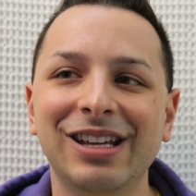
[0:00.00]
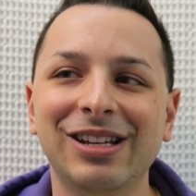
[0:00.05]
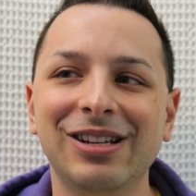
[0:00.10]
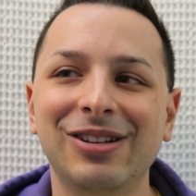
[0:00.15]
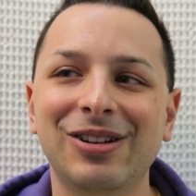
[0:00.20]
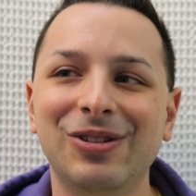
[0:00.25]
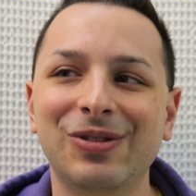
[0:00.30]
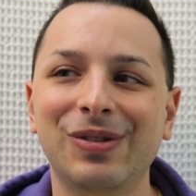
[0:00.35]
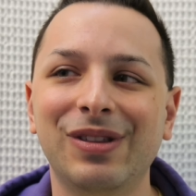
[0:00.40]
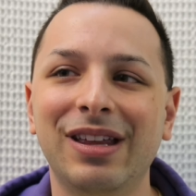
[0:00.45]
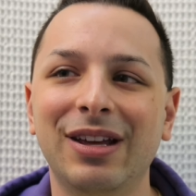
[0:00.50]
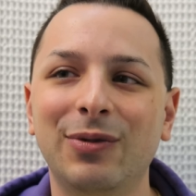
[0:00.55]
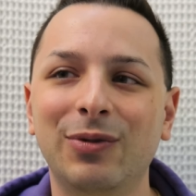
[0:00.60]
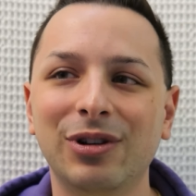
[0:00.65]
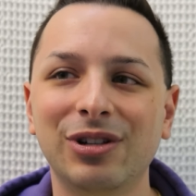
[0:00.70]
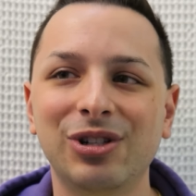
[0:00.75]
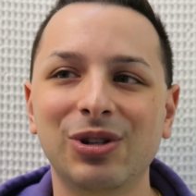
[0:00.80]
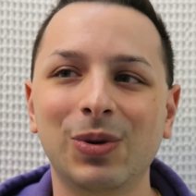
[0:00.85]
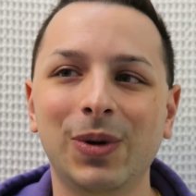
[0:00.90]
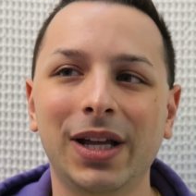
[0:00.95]
you know they
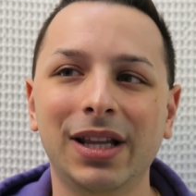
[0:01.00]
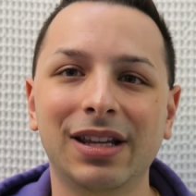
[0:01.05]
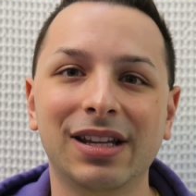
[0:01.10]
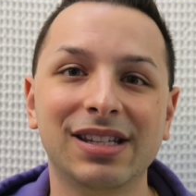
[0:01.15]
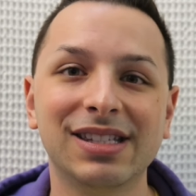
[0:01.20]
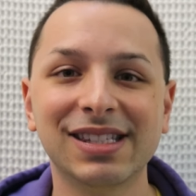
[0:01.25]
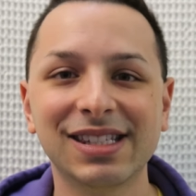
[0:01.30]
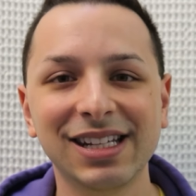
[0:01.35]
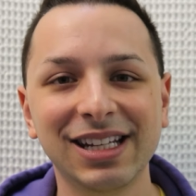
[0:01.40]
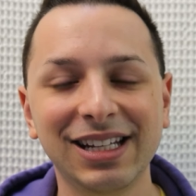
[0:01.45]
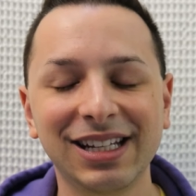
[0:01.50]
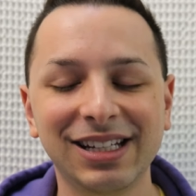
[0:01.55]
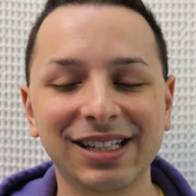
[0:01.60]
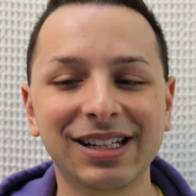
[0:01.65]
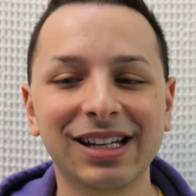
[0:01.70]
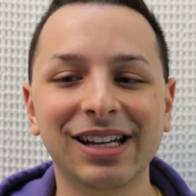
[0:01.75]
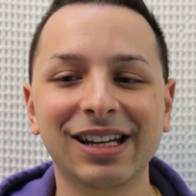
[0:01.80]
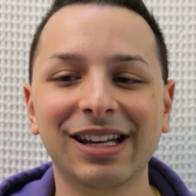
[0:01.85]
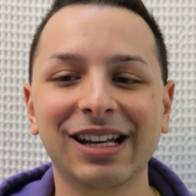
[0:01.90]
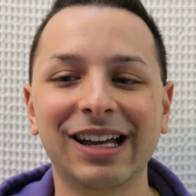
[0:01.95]
were doing this
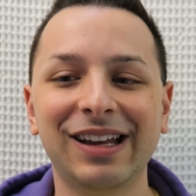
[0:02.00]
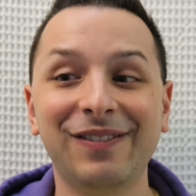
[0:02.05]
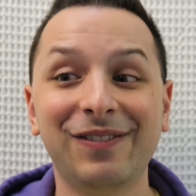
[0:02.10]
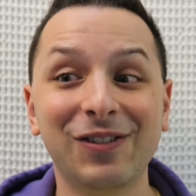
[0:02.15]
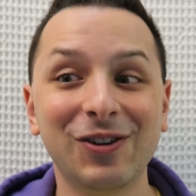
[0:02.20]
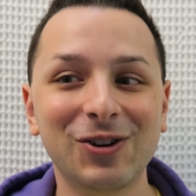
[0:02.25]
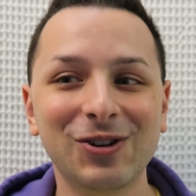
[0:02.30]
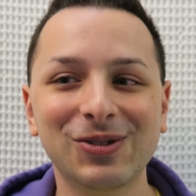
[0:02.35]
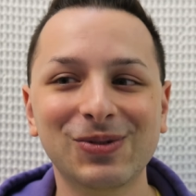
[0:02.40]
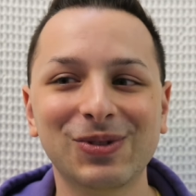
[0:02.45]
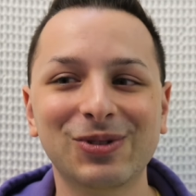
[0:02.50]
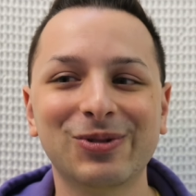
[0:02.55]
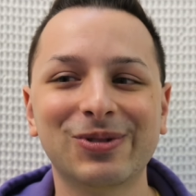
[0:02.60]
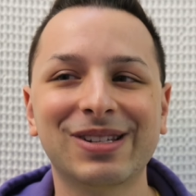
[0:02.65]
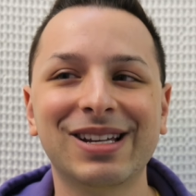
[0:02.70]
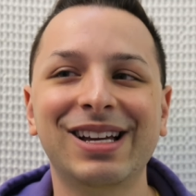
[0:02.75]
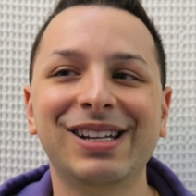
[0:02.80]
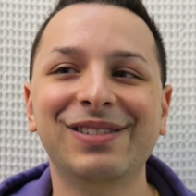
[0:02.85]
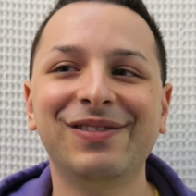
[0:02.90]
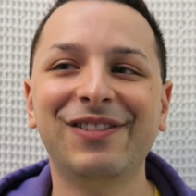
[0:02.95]
scene at first, which
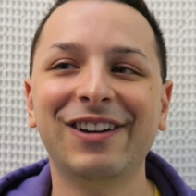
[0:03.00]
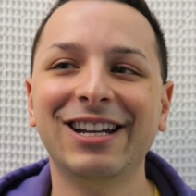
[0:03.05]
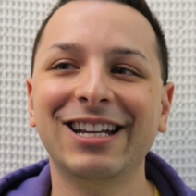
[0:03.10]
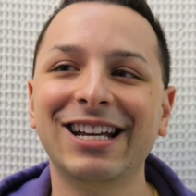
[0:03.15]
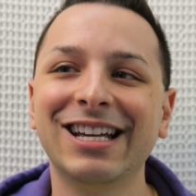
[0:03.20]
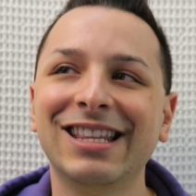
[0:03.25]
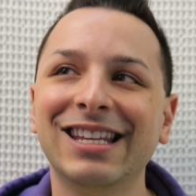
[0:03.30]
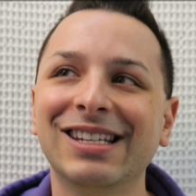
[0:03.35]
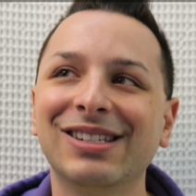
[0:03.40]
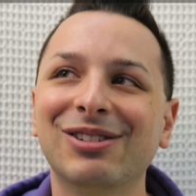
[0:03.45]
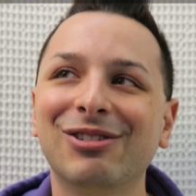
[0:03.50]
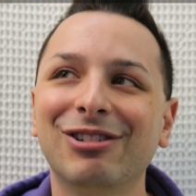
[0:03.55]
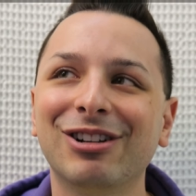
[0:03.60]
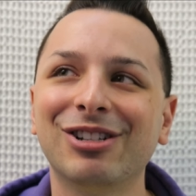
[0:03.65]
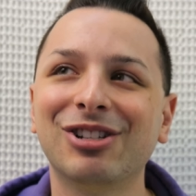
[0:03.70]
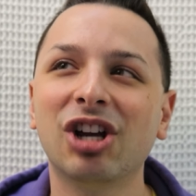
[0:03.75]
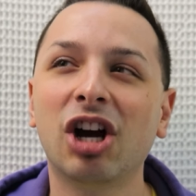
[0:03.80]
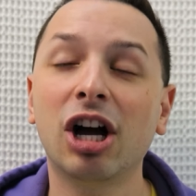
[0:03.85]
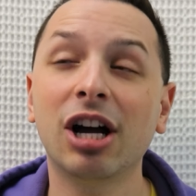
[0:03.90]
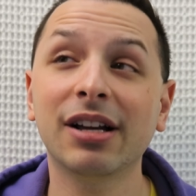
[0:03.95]
was kind of funny, and they
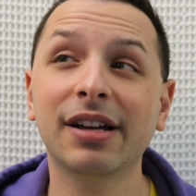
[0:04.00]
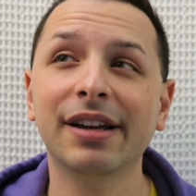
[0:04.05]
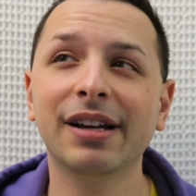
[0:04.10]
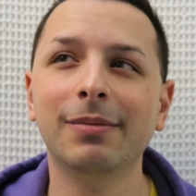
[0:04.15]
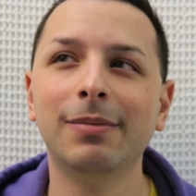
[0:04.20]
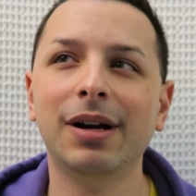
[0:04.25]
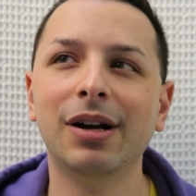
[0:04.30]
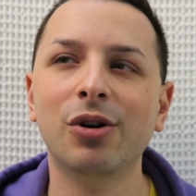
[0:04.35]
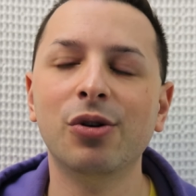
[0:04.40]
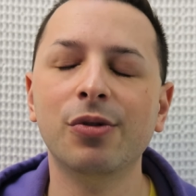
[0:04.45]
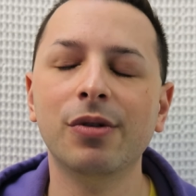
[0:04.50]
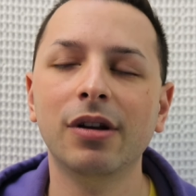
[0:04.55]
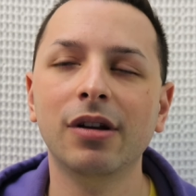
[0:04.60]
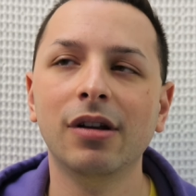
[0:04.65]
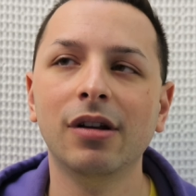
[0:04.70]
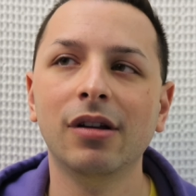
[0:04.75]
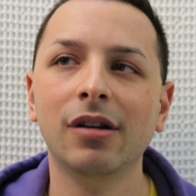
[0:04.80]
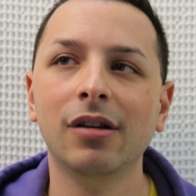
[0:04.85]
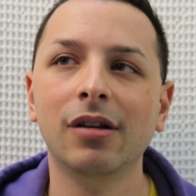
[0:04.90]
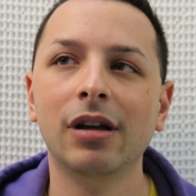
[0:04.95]
started talking about
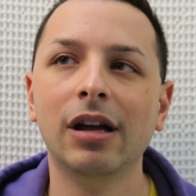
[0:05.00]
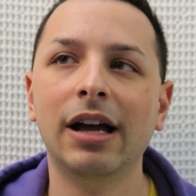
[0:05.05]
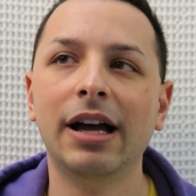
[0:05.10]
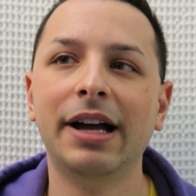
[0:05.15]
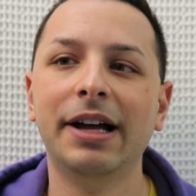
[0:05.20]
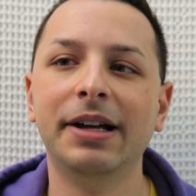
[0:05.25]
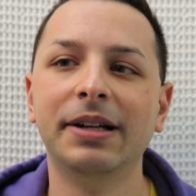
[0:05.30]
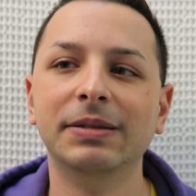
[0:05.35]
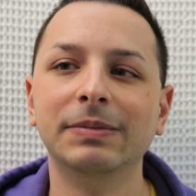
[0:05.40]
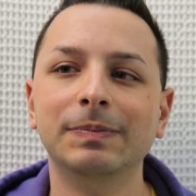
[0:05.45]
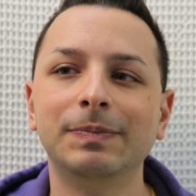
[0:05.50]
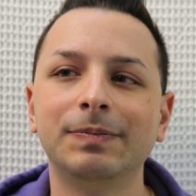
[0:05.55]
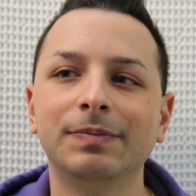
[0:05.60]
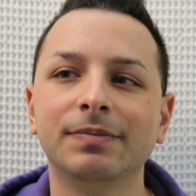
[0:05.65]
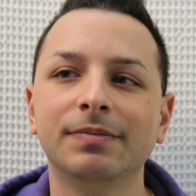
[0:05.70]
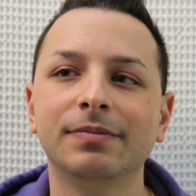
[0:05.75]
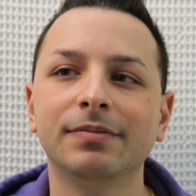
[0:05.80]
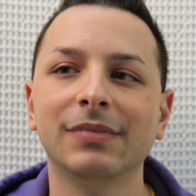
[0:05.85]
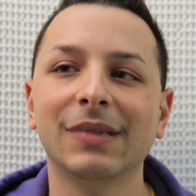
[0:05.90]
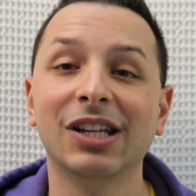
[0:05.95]
um,
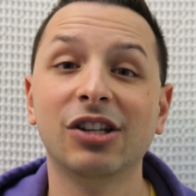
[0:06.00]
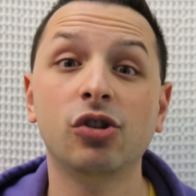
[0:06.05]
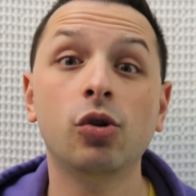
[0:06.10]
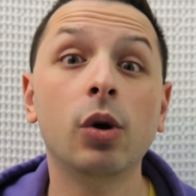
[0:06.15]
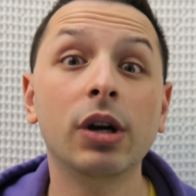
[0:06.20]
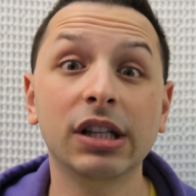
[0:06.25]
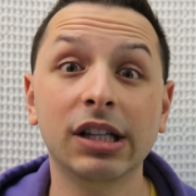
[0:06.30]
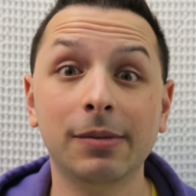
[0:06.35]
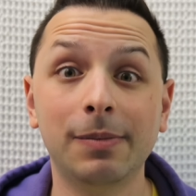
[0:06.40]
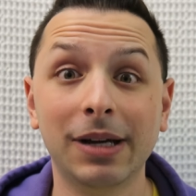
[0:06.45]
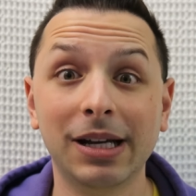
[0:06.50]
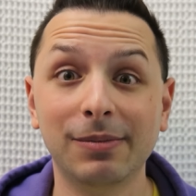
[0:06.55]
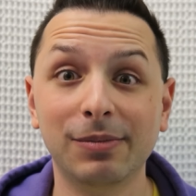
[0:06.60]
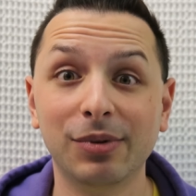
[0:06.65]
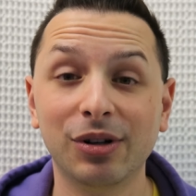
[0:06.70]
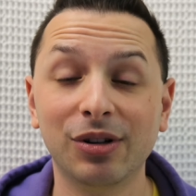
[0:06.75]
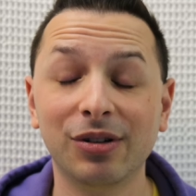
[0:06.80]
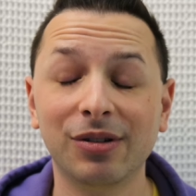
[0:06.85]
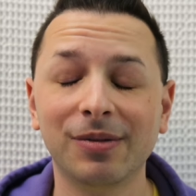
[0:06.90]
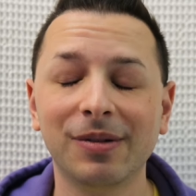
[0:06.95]
toilet
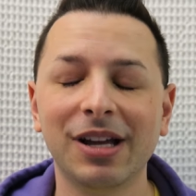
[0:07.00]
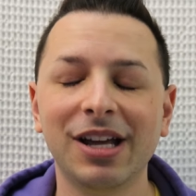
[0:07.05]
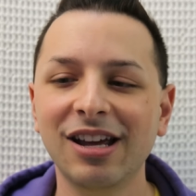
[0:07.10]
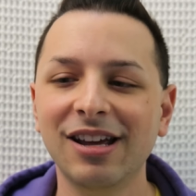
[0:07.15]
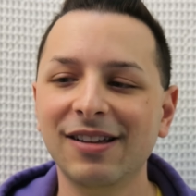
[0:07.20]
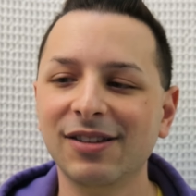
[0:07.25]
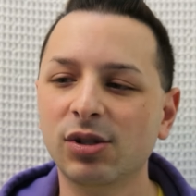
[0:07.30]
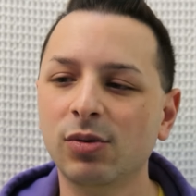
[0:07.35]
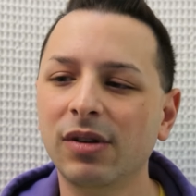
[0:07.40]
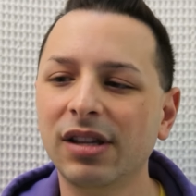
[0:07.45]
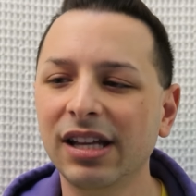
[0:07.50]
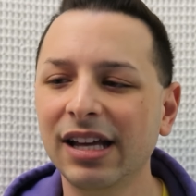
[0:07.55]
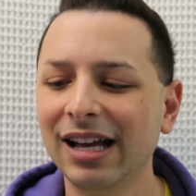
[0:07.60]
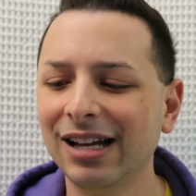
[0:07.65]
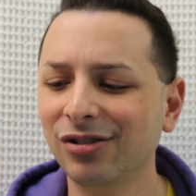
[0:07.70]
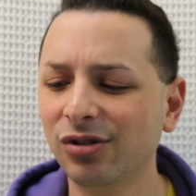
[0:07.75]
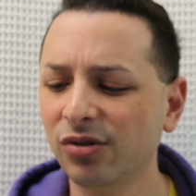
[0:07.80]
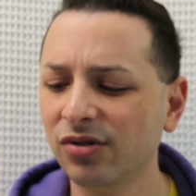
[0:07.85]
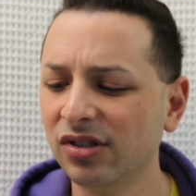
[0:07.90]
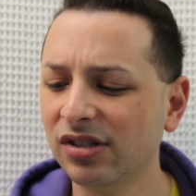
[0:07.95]
paper. So when the
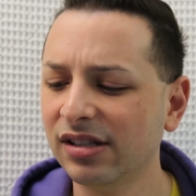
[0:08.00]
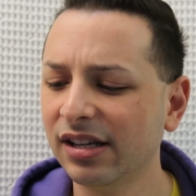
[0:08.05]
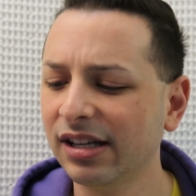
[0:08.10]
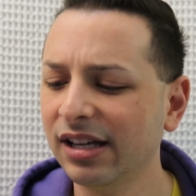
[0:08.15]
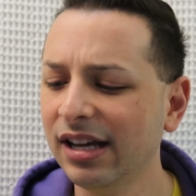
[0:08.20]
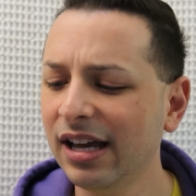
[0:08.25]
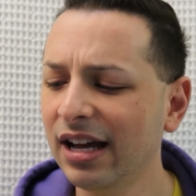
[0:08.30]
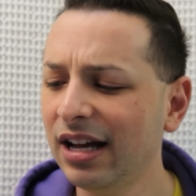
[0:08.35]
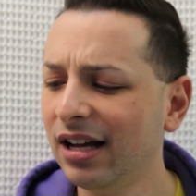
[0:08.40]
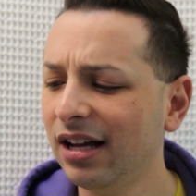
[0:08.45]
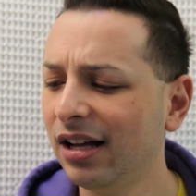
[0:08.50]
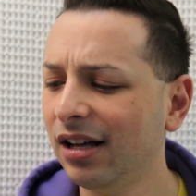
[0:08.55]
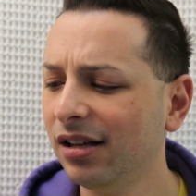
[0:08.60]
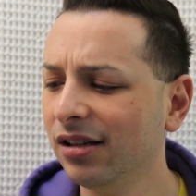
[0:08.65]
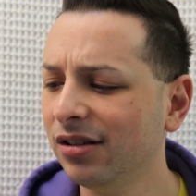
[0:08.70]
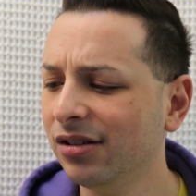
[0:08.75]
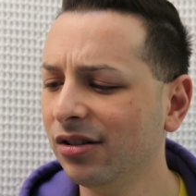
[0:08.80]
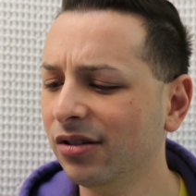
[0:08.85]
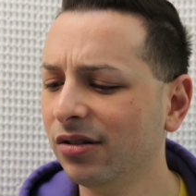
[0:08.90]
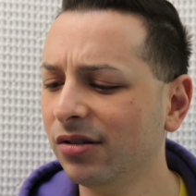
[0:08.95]
actress was like, "Yeah,
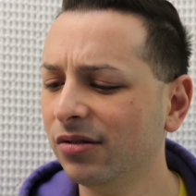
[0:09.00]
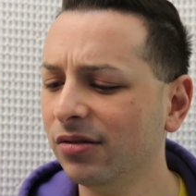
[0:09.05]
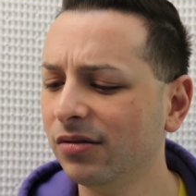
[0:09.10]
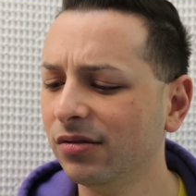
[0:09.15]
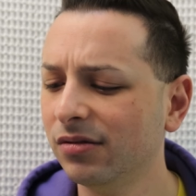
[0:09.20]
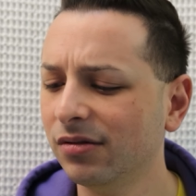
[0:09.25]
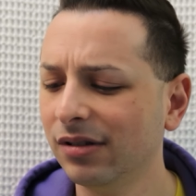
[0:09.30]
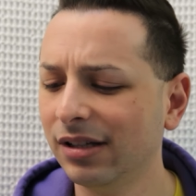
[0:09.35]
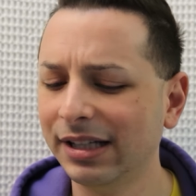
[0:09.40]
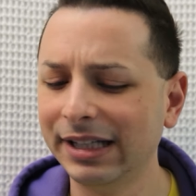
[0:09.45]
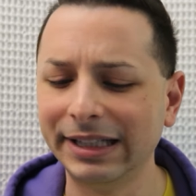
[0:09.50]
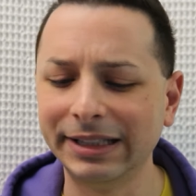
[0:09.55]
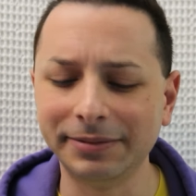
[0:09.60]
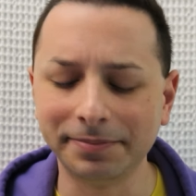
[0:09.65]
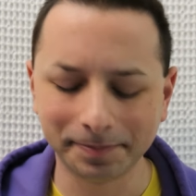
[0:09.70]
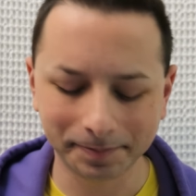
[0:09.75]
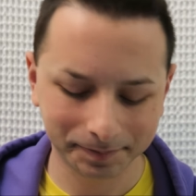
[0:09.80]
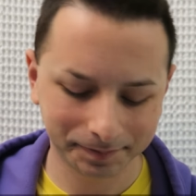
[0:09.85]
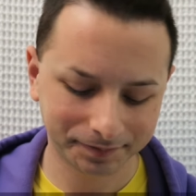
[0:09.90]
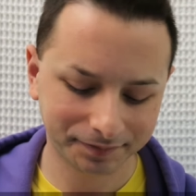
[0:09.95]
you know."
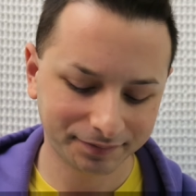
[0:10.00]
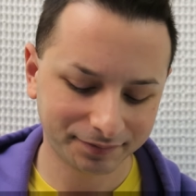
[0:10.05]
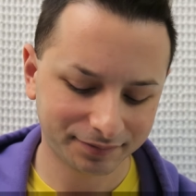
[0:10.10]
Um,